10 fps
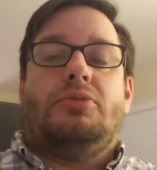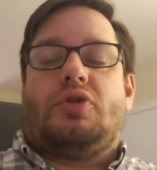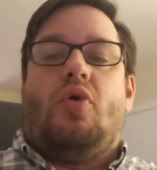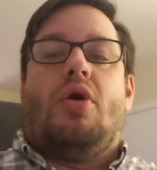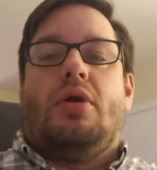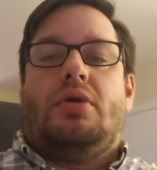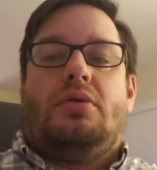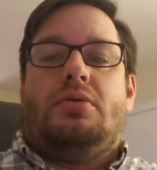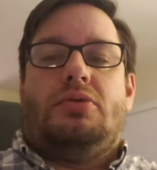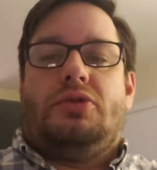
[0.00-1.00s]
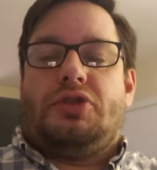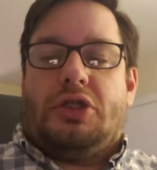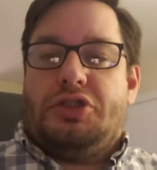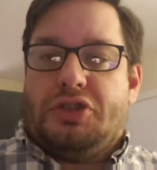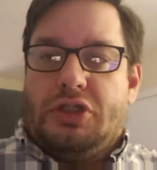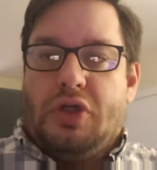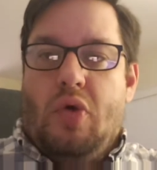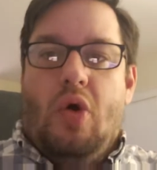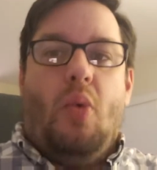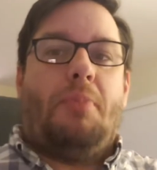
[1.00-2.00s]
scored such and such a
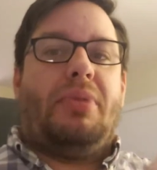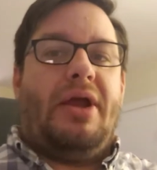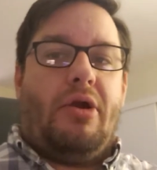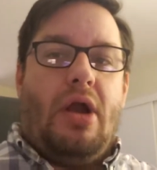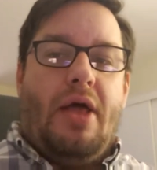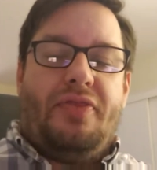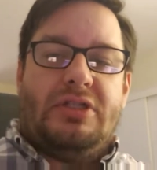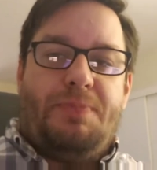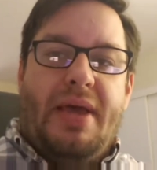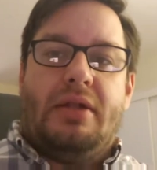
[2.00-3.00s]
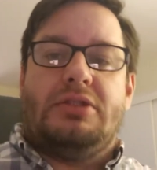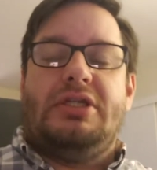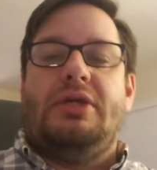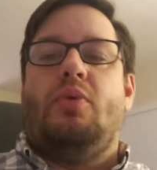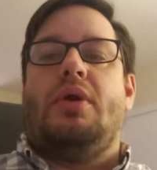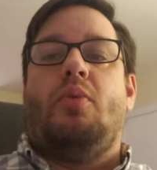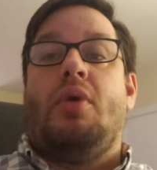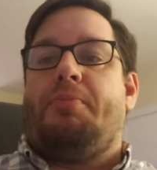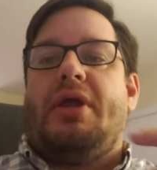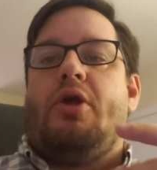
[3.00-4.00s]
goal, what player got this penalty,
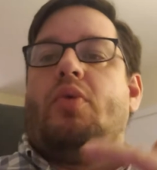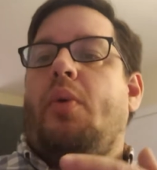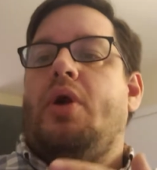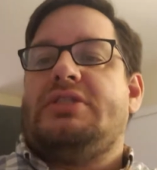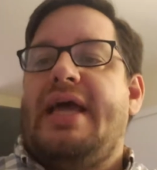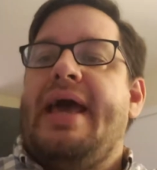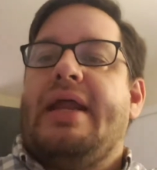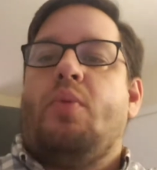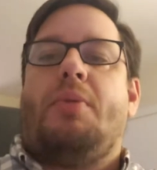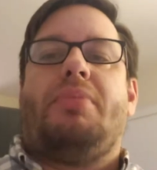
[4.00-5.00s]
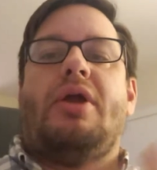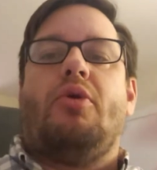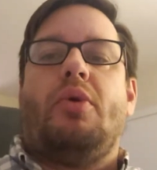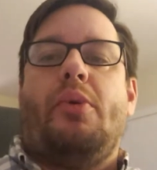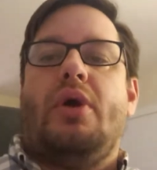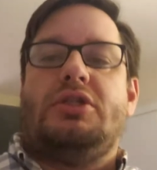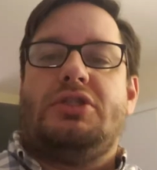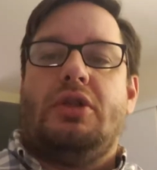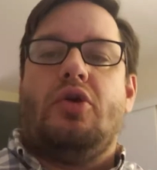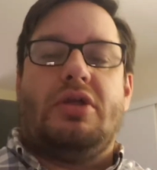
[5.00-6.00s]
what player we want to edit, what player we want
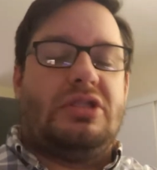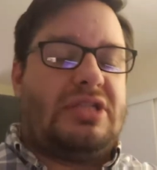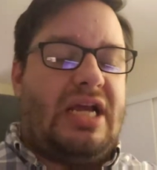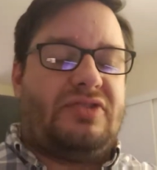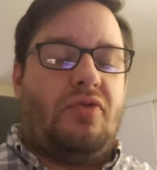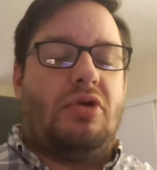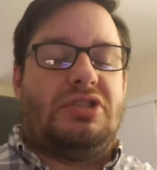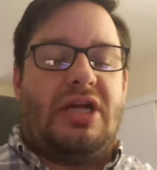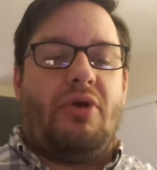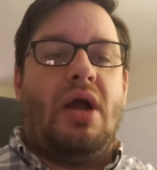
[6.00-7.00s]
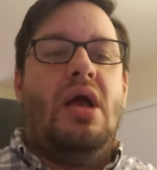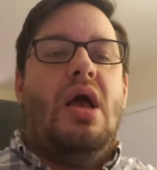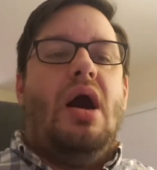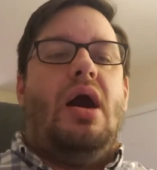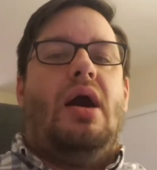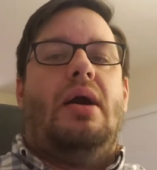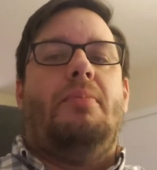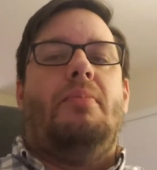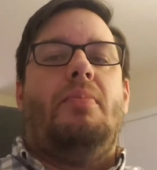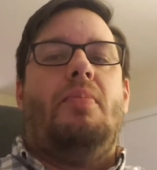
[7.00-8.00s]
to look at the stats for, etc.
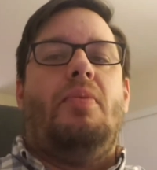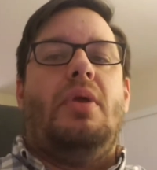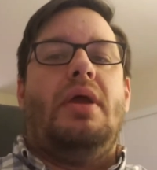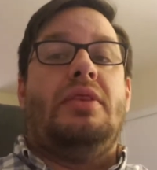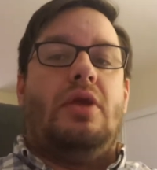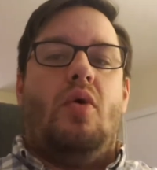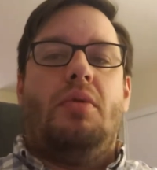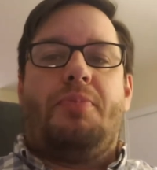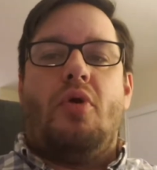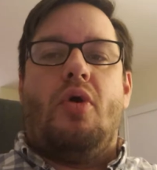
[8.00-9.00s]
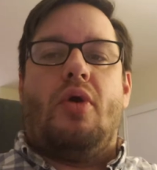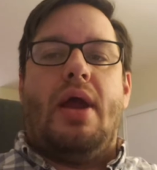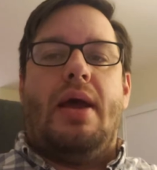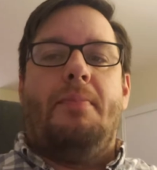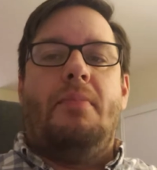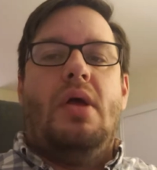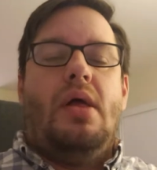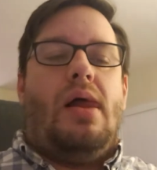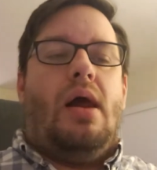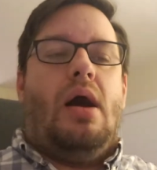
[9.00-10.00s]
In the old program,
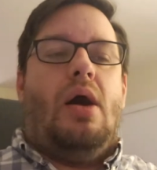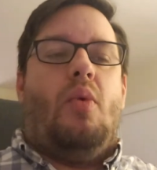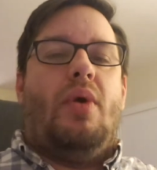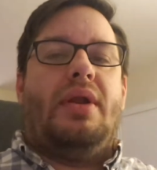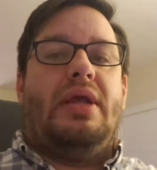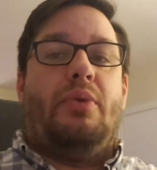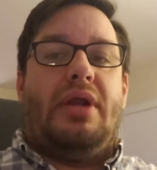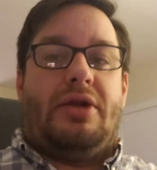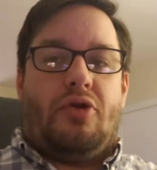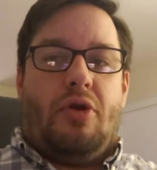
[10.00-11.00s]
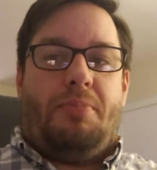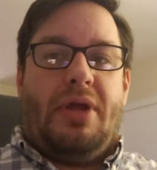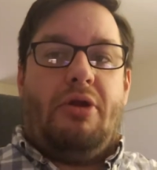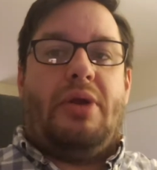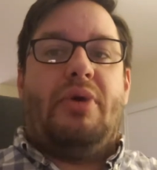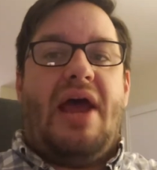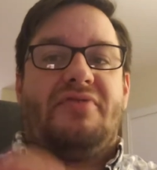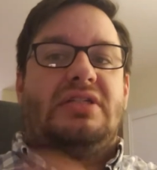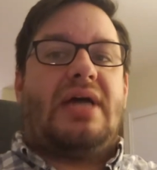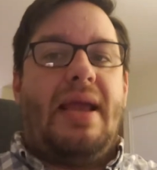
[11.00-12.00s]
when he would enter a player, he would
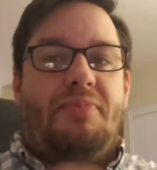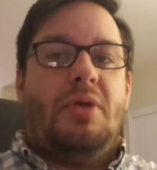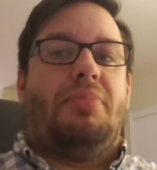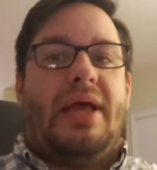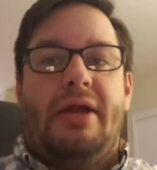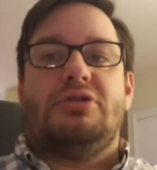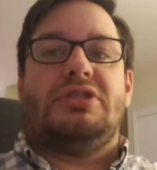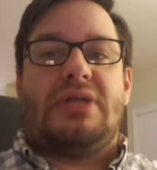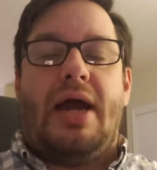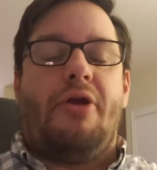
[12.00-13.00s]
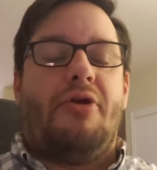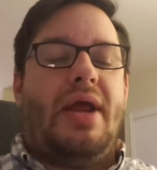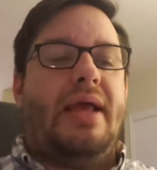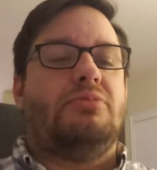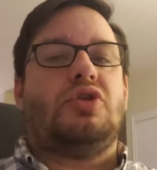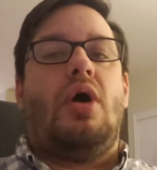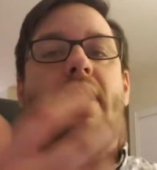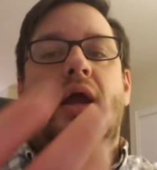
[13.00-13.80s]
have to type the player's entire name. So I